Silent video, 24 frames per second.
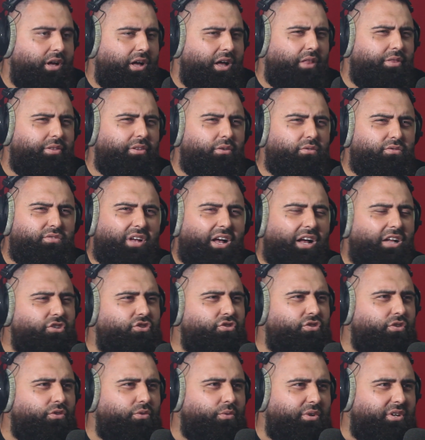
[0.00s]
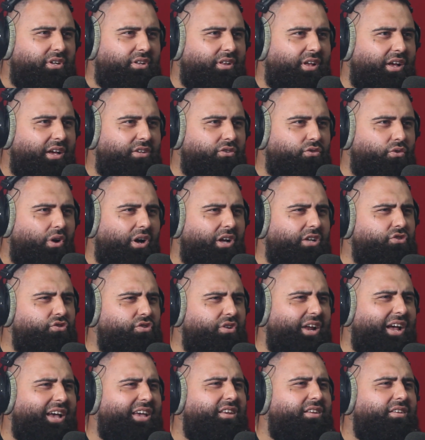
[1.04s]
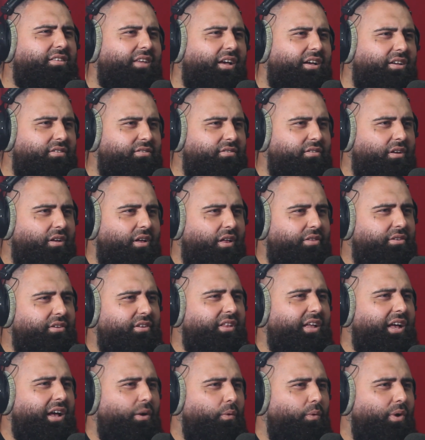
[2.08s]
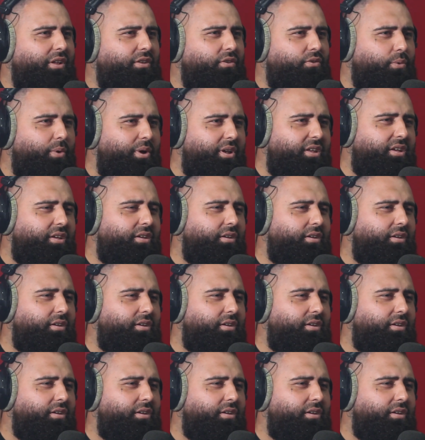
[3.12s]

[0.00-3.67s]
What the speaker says: I think it was 120 days or 180 days. I think that 120